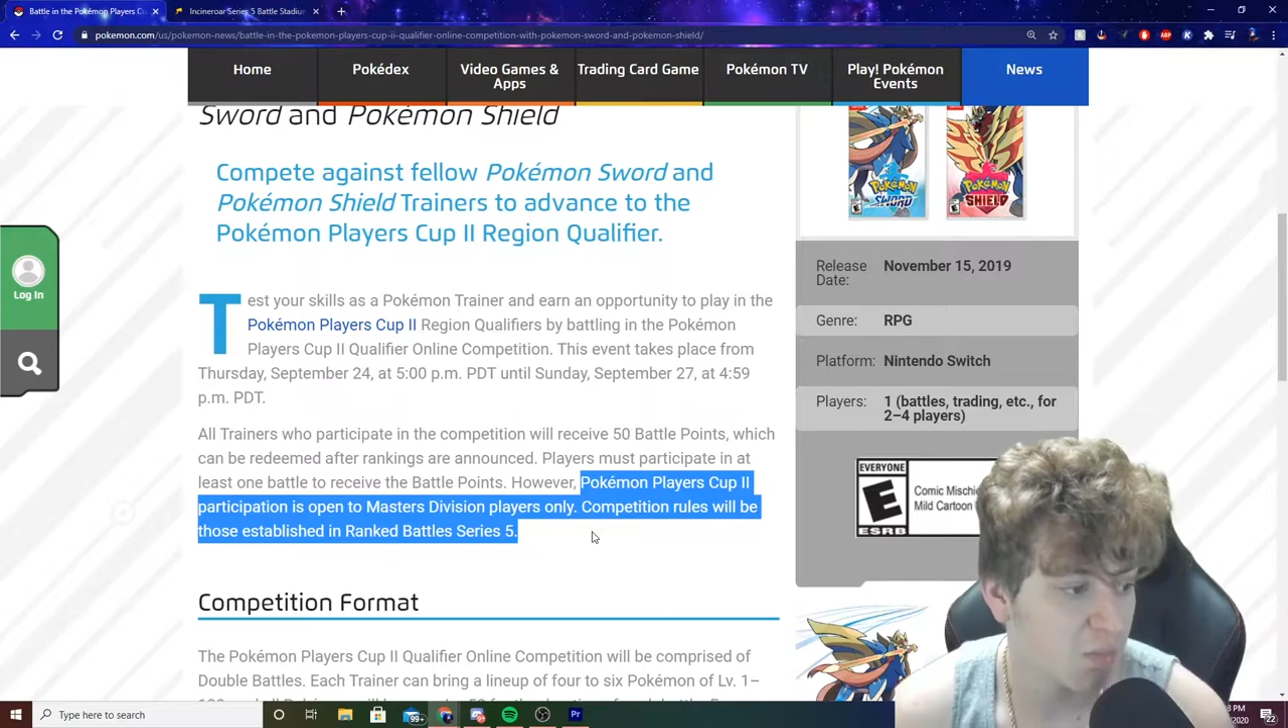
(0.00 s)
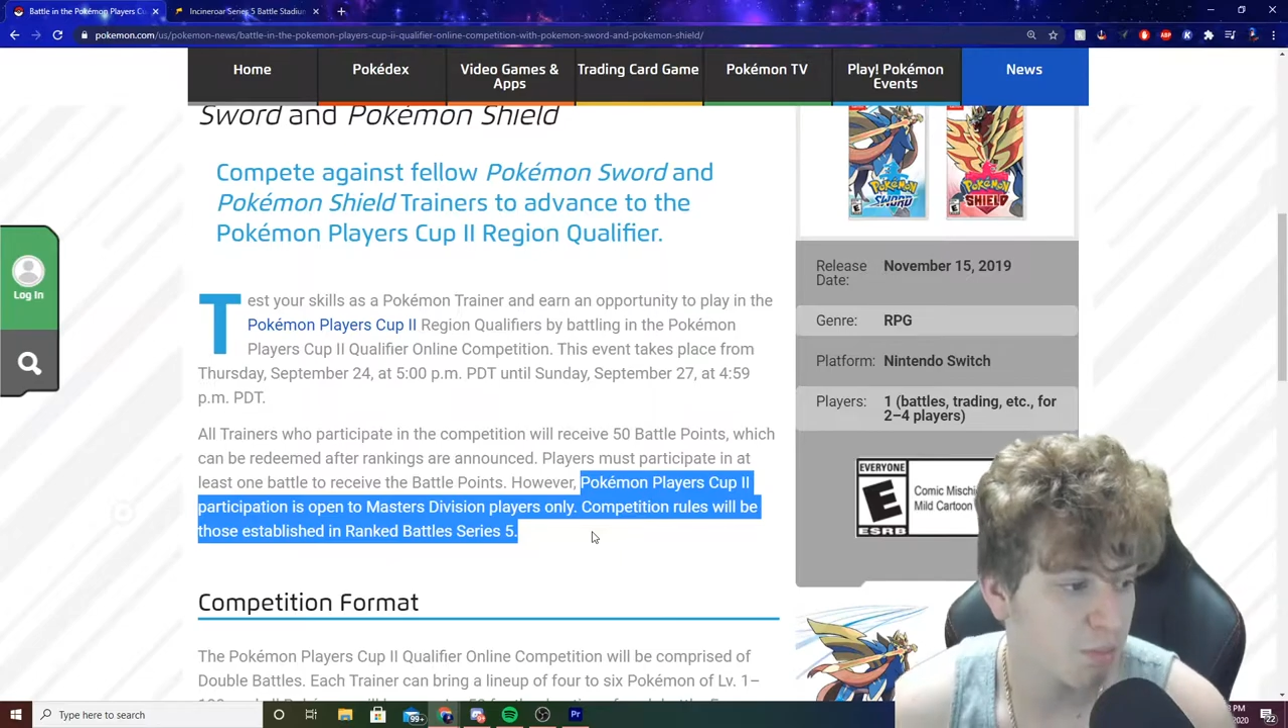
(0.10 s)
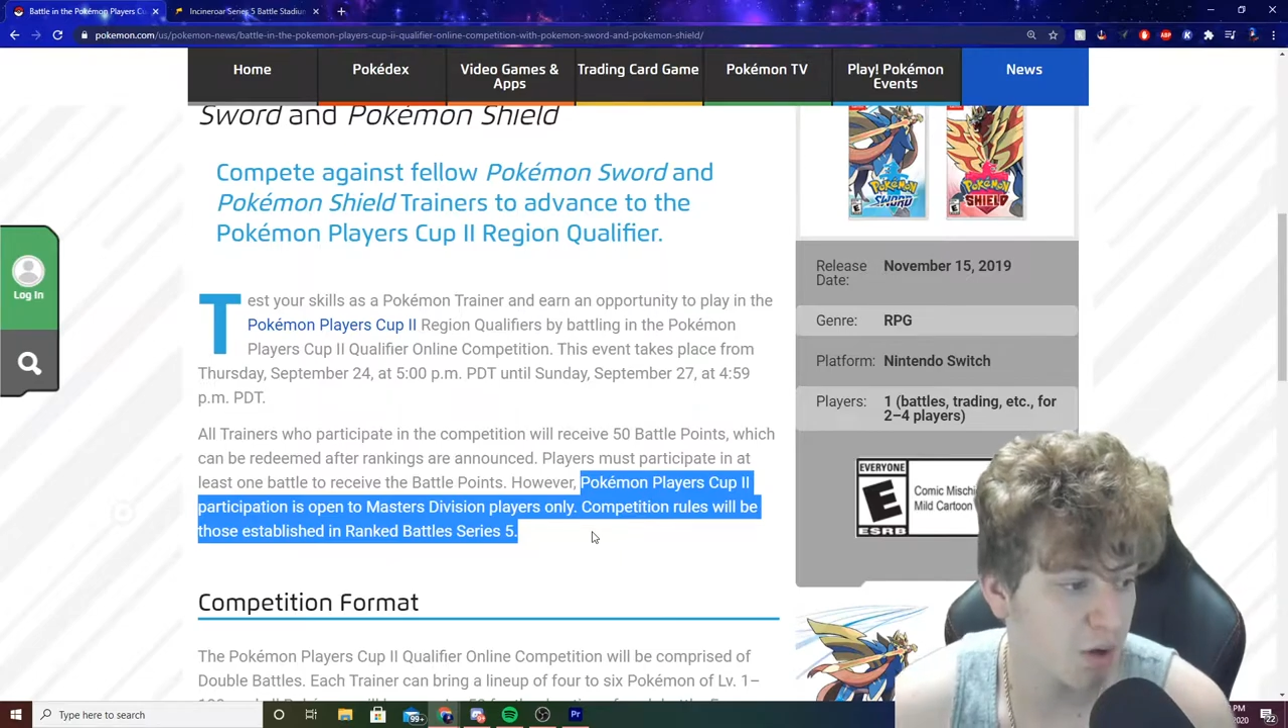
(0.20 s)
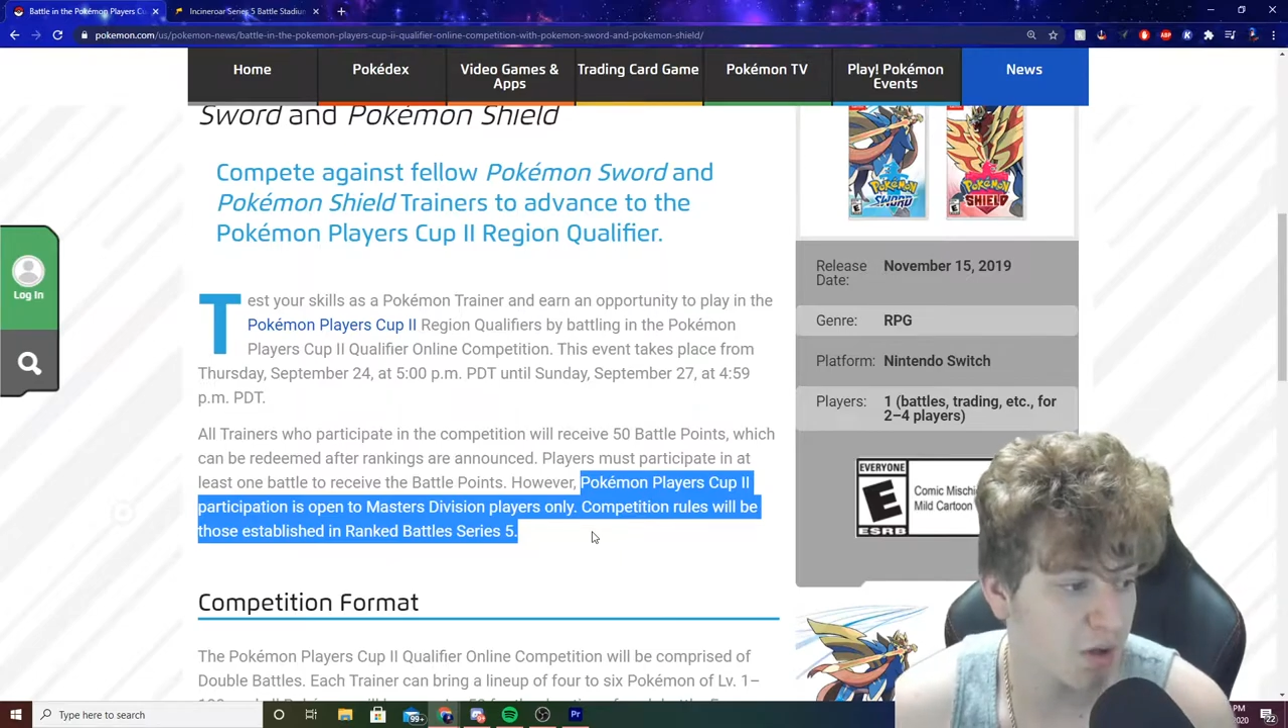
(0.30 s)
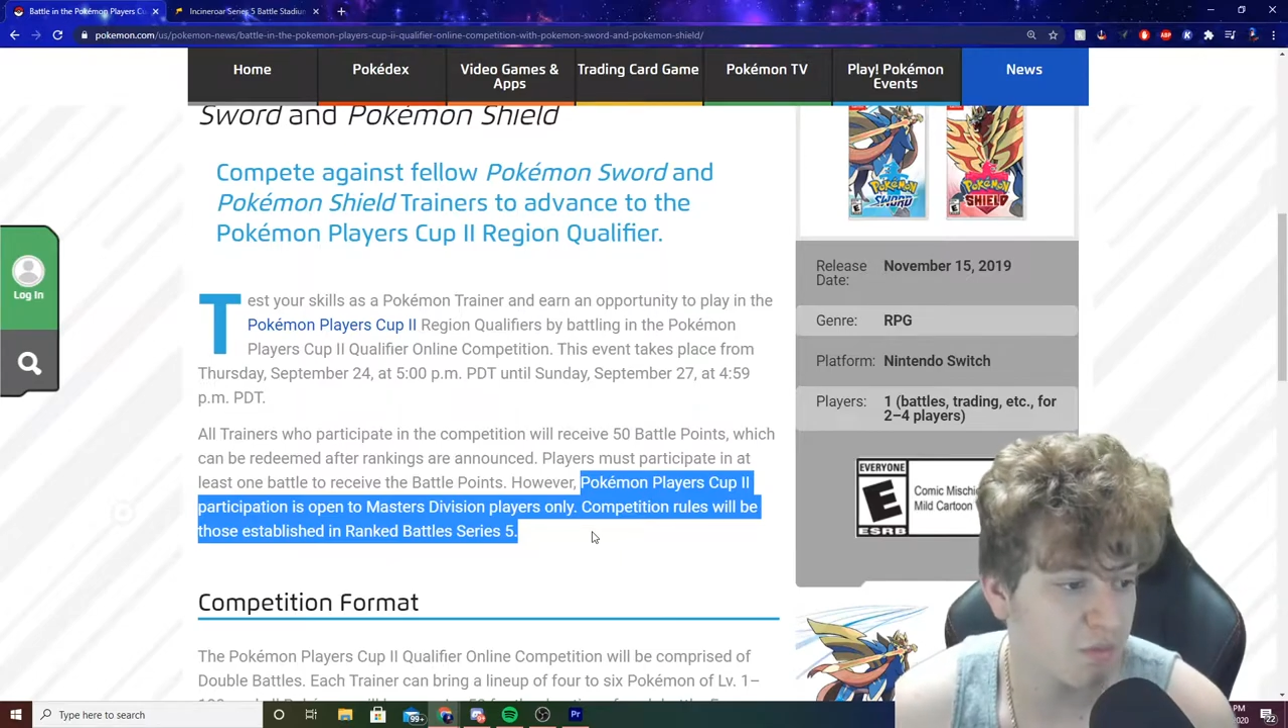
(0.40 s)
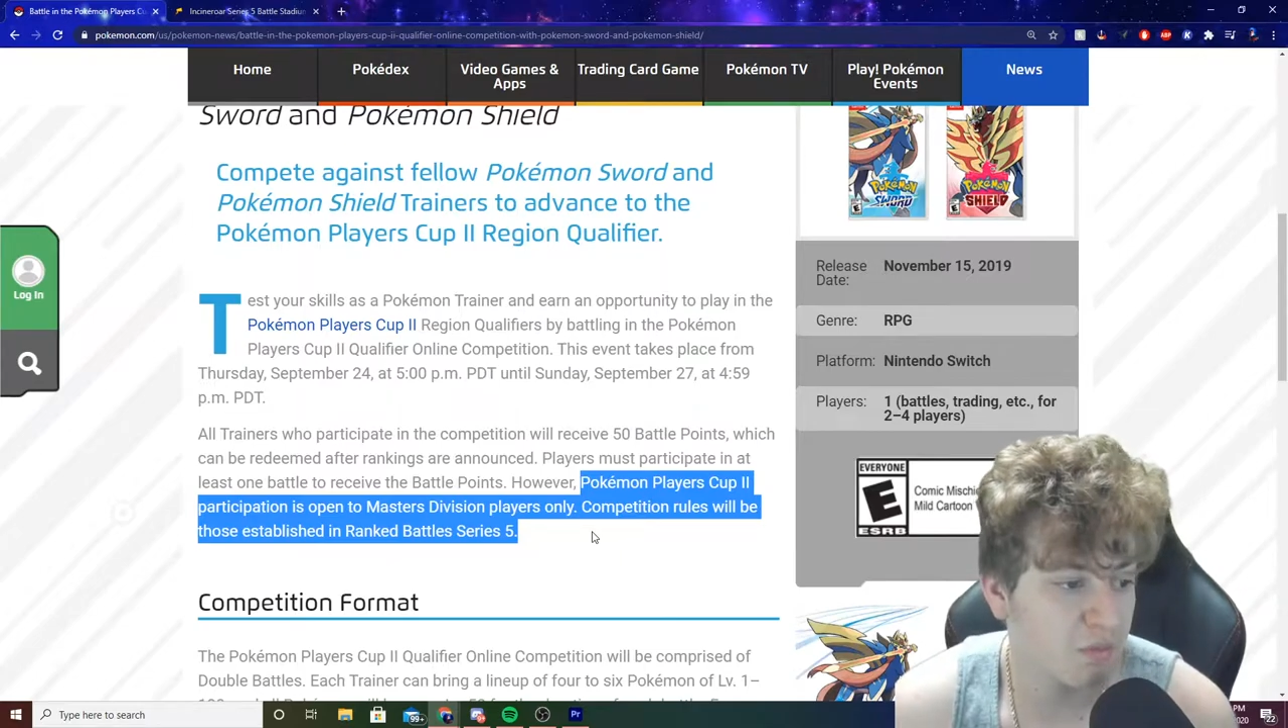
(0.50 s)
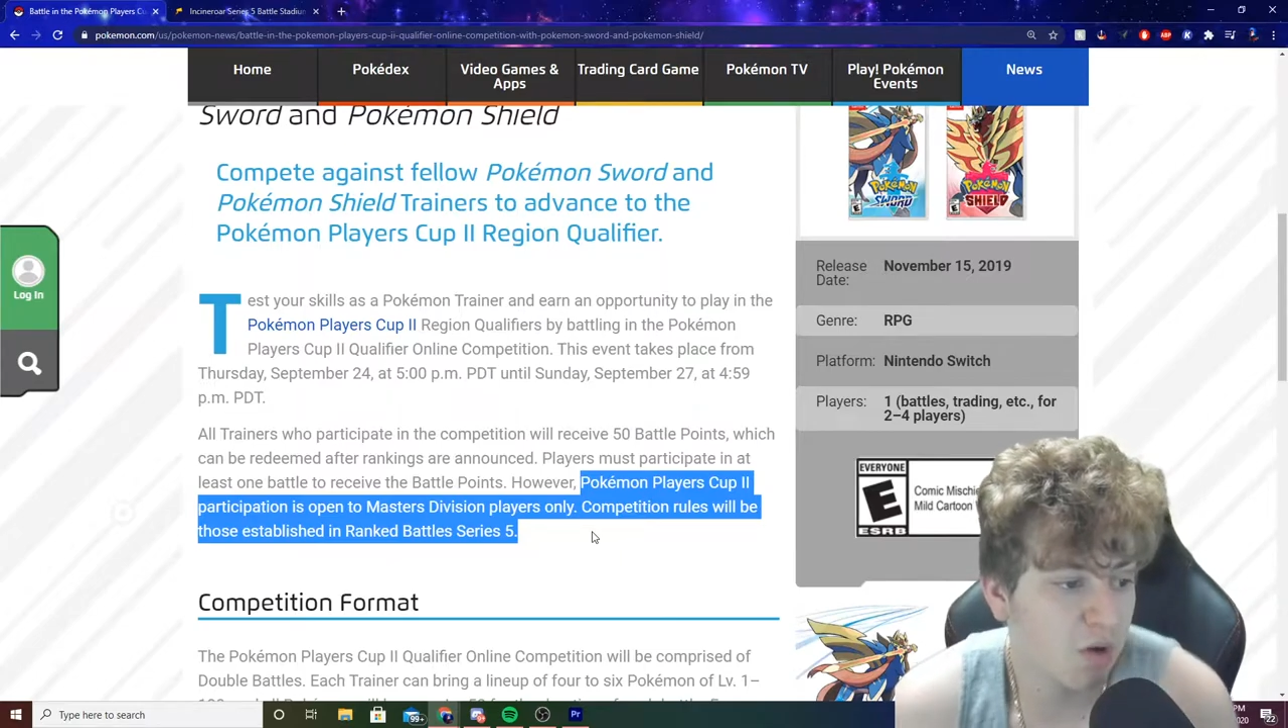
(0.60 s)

but